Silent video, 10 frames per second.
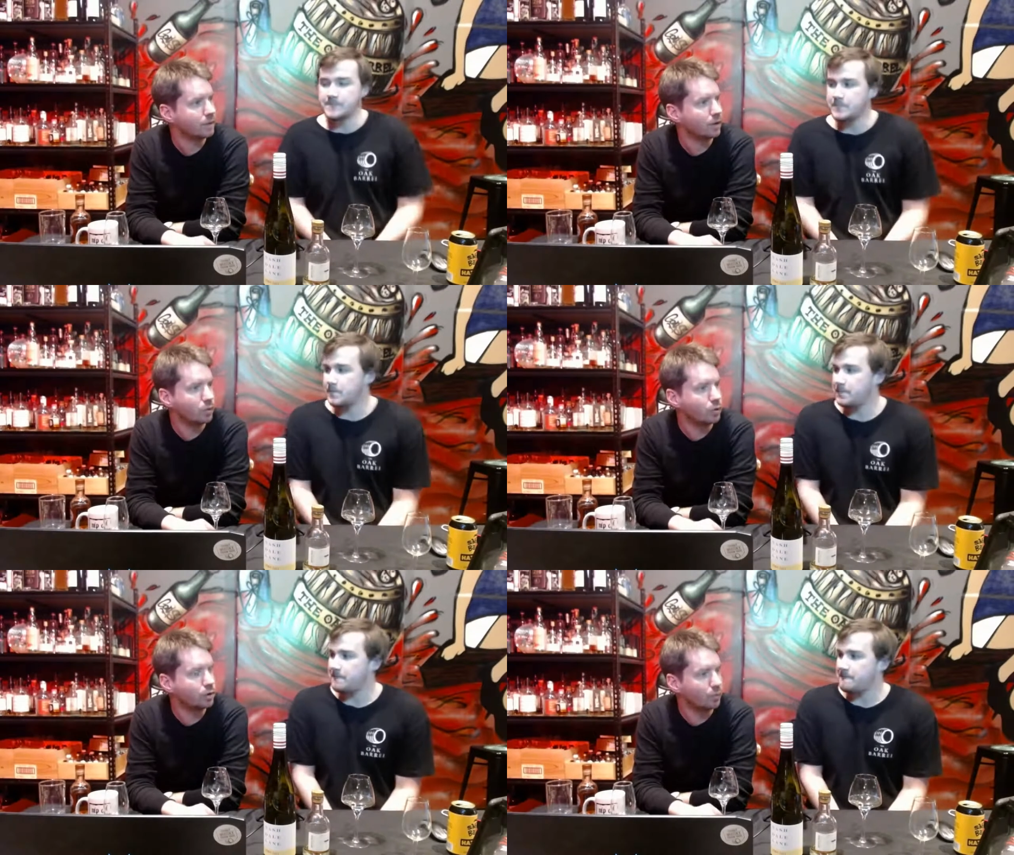
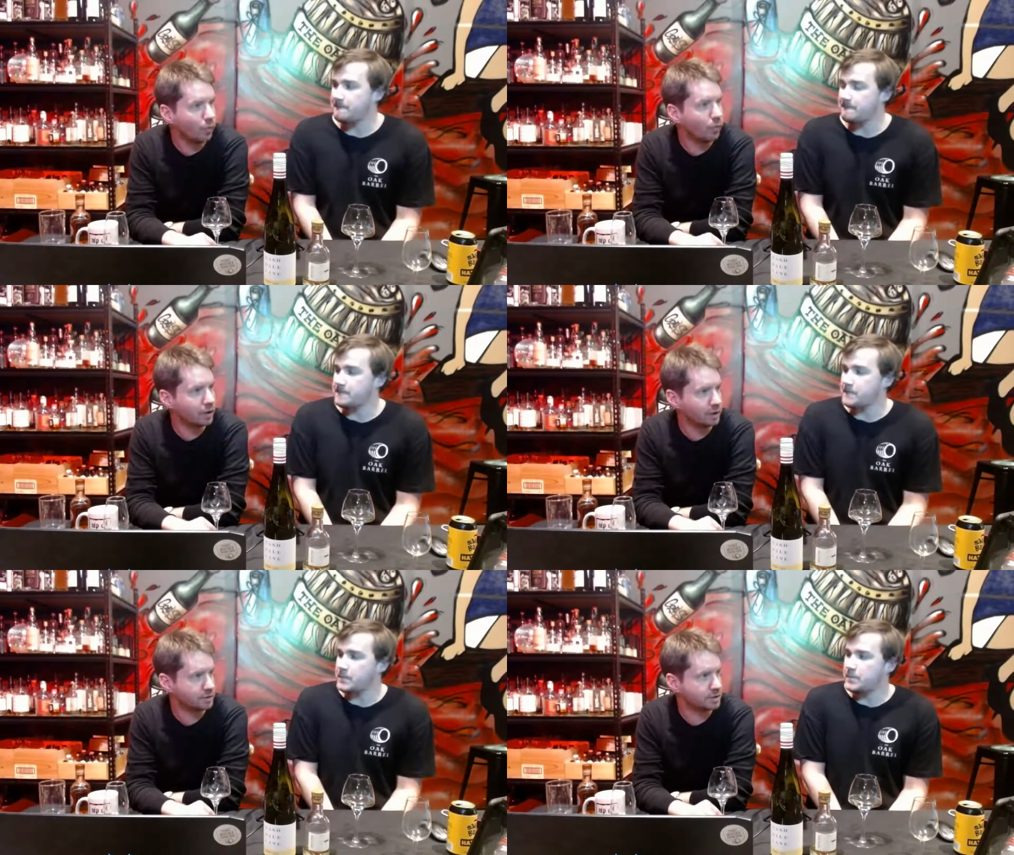Speaker 1: look at all
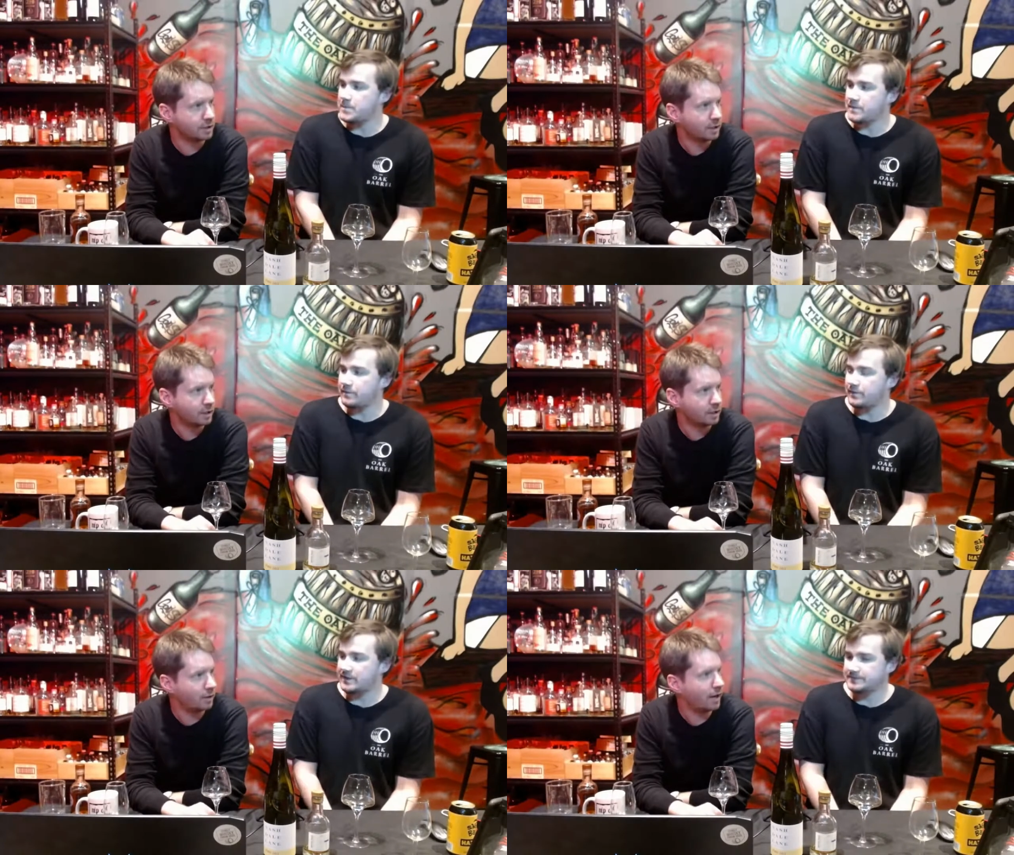those
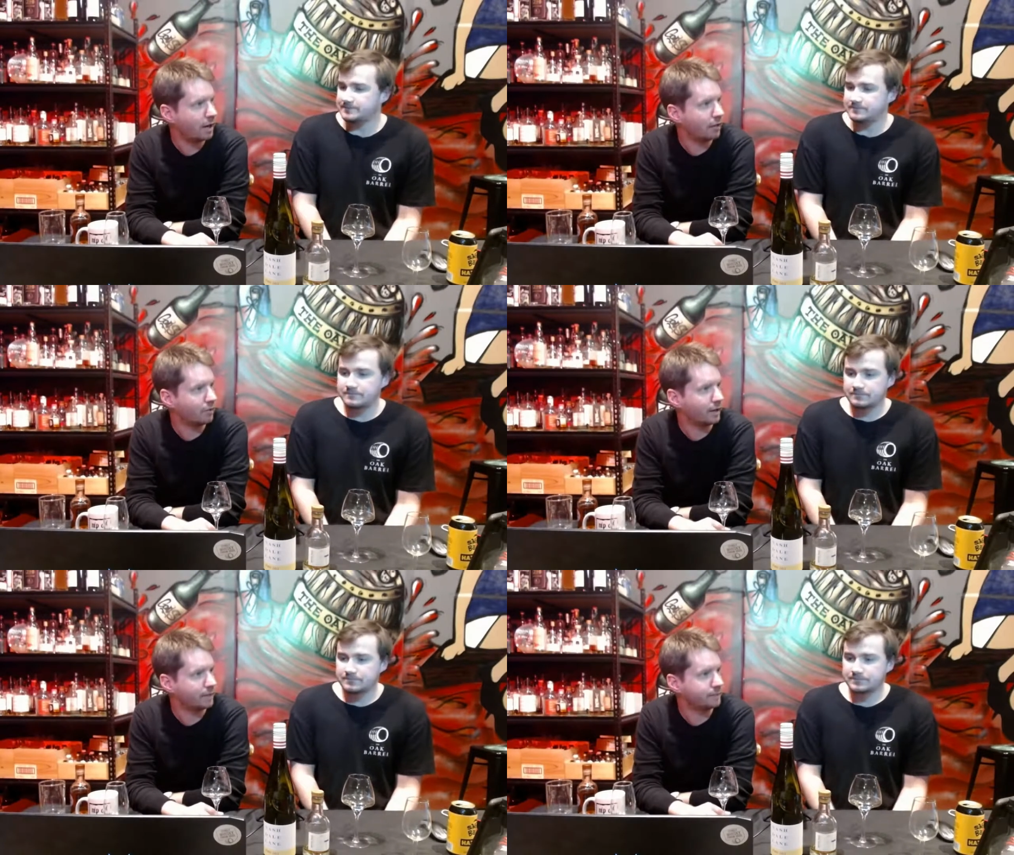now,
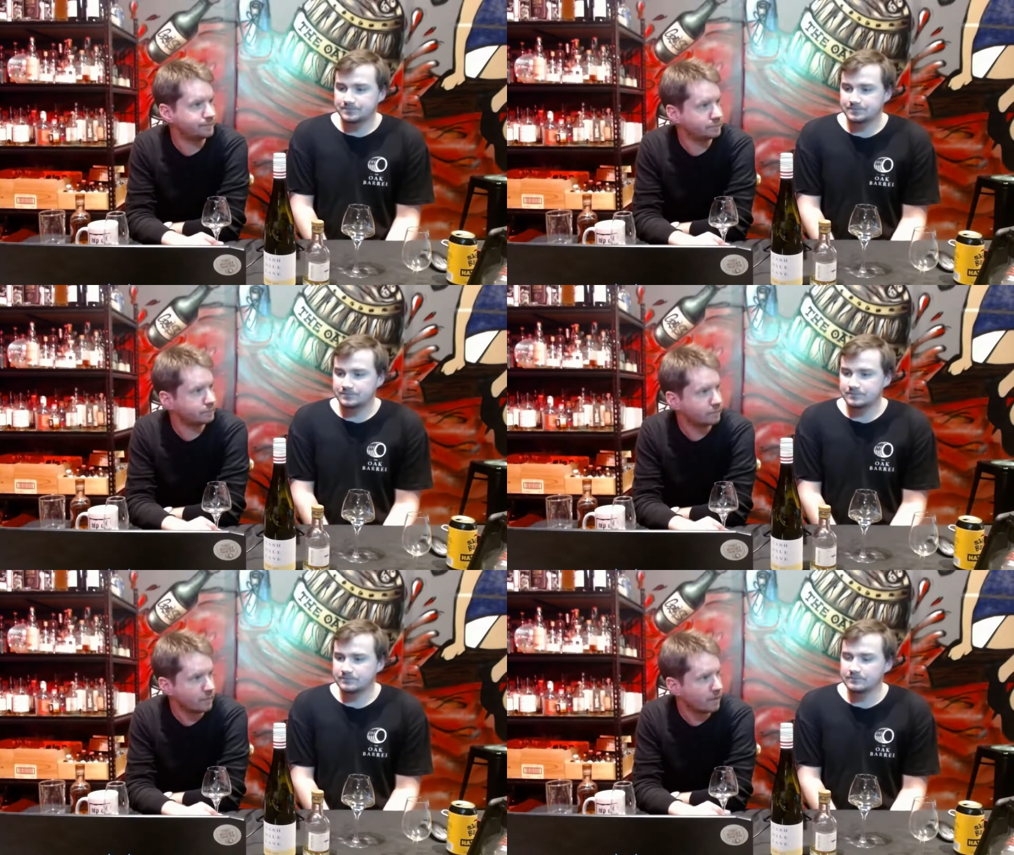like,
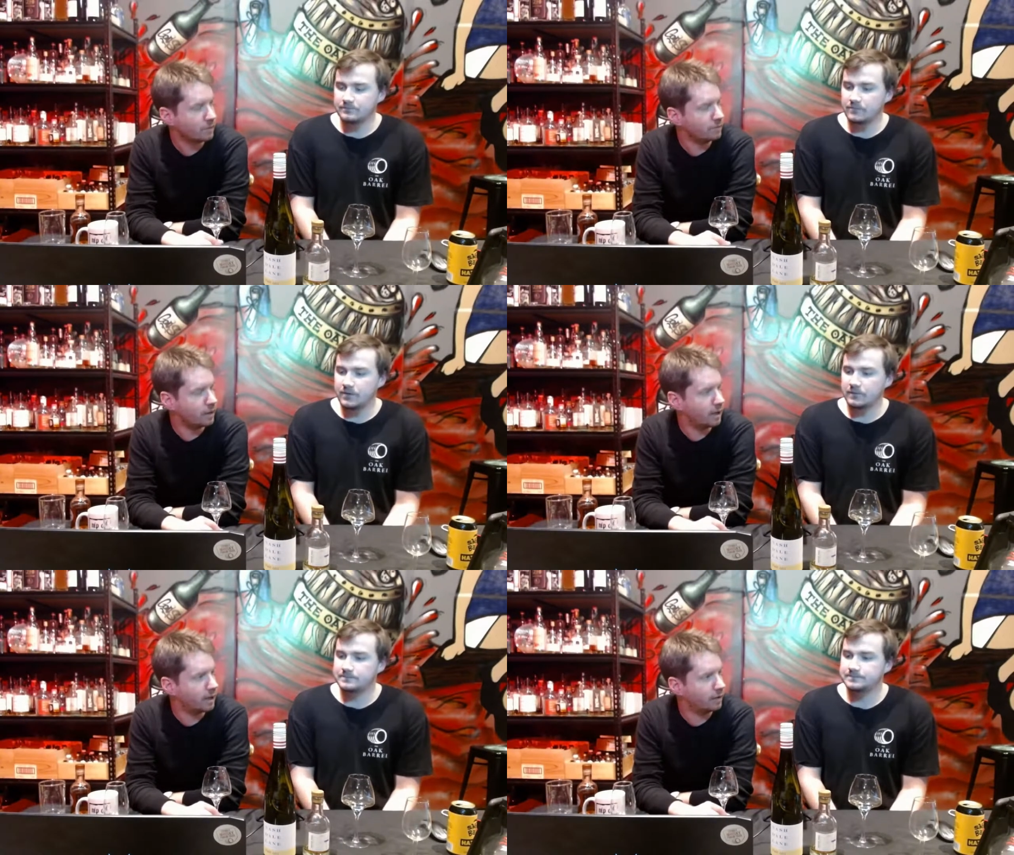
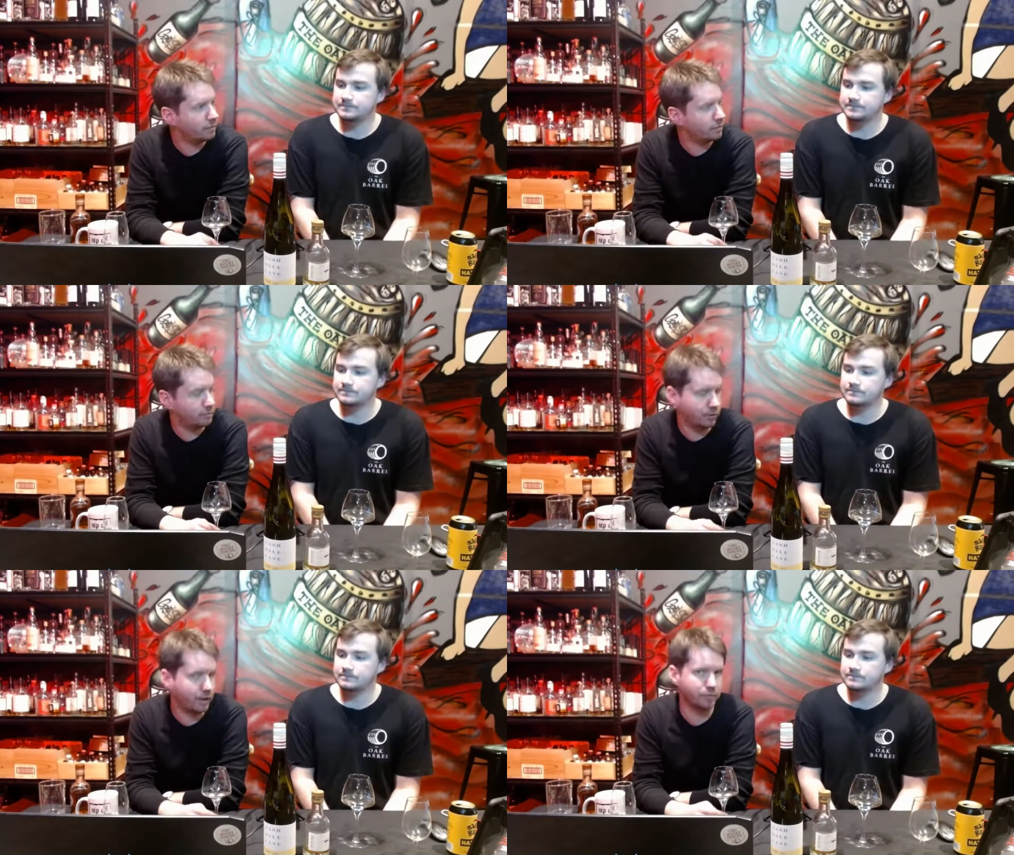uh,
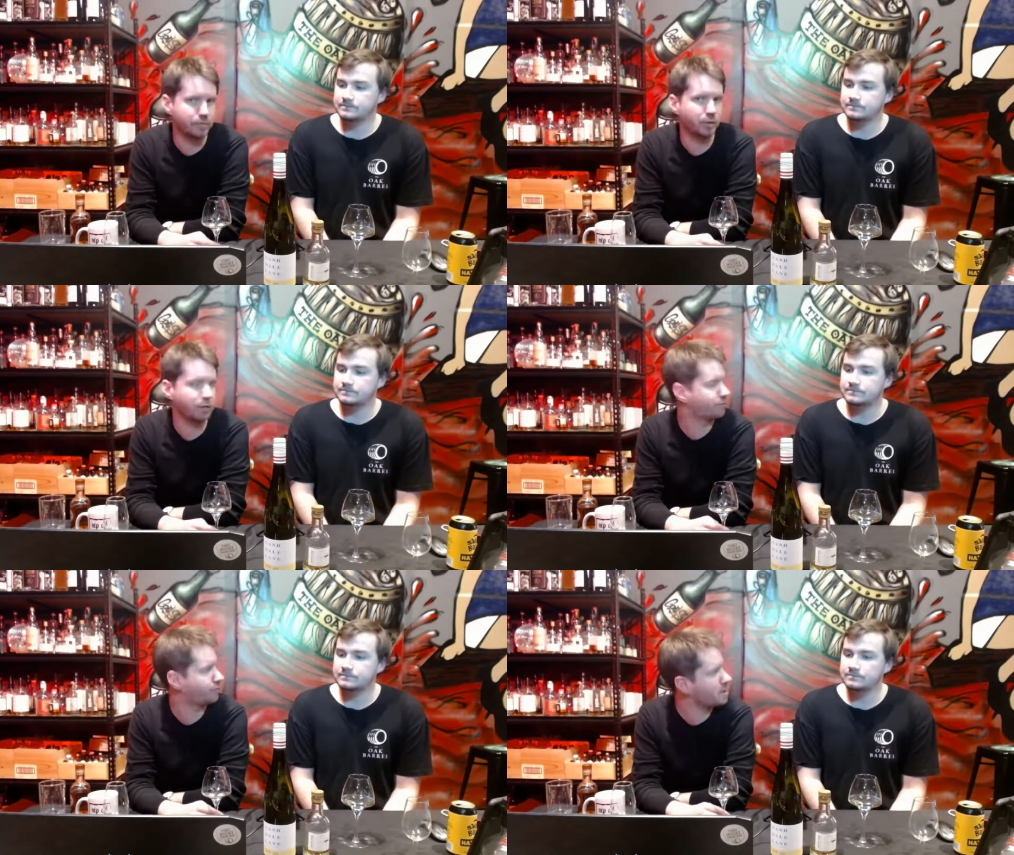for lack of a better
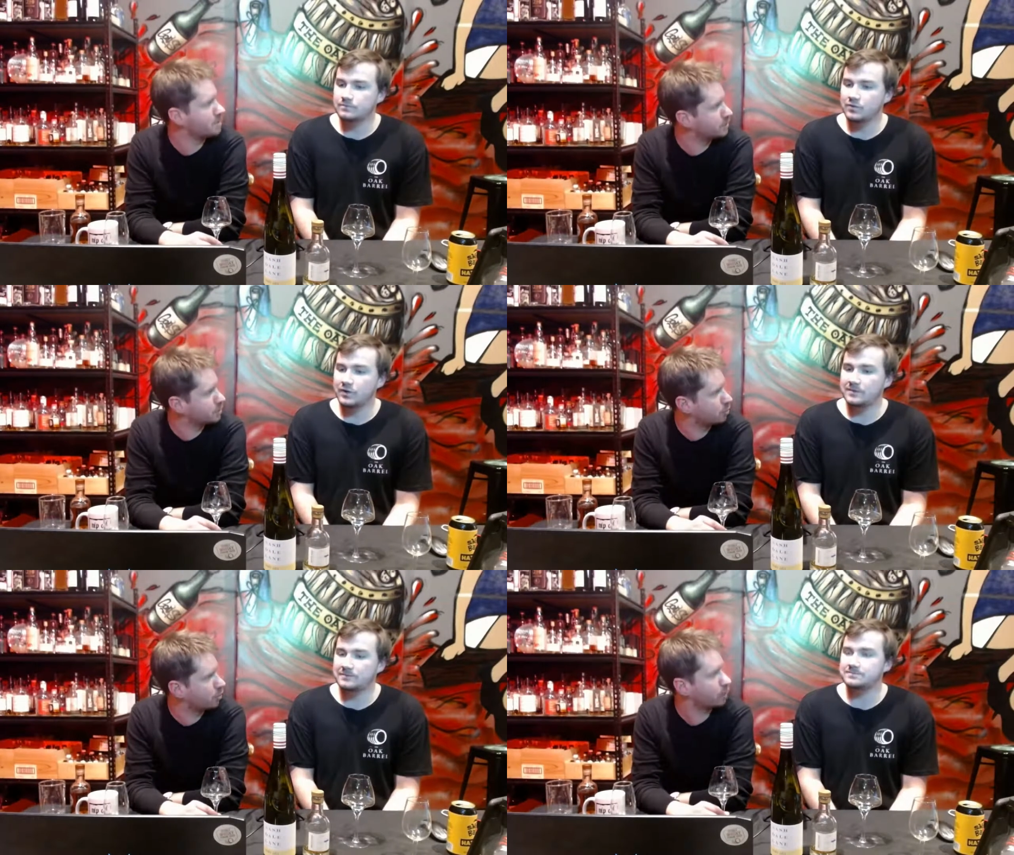word,
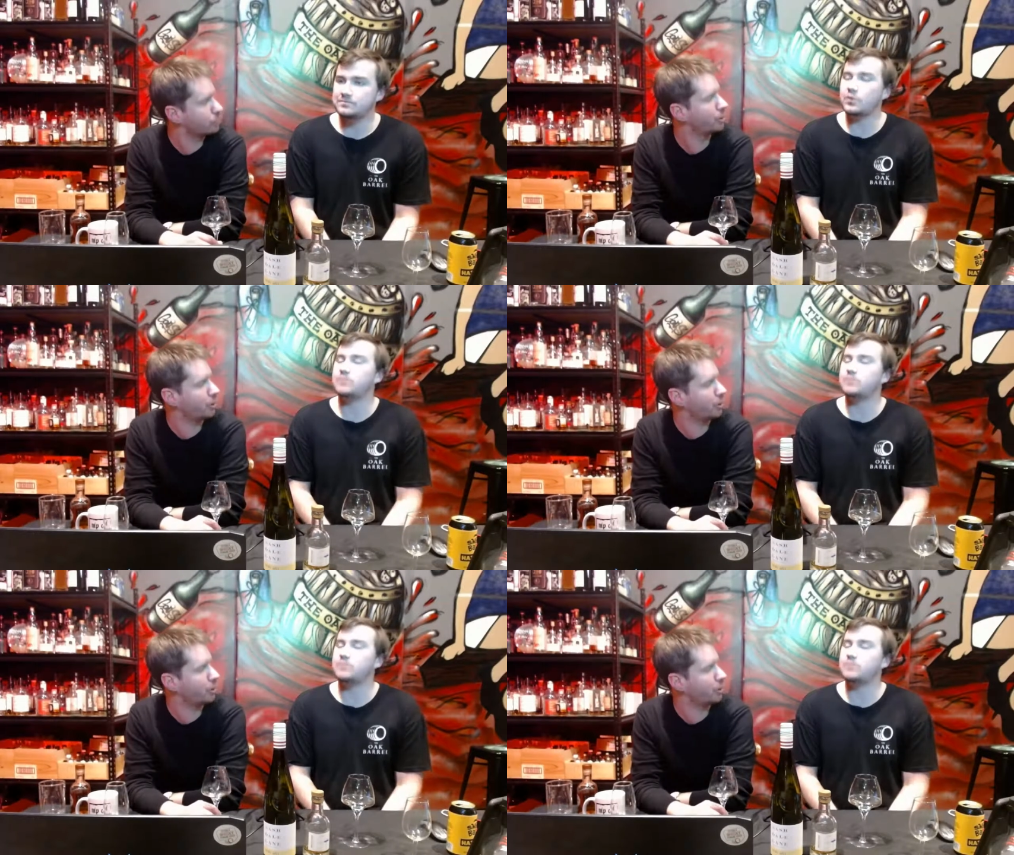famous or like really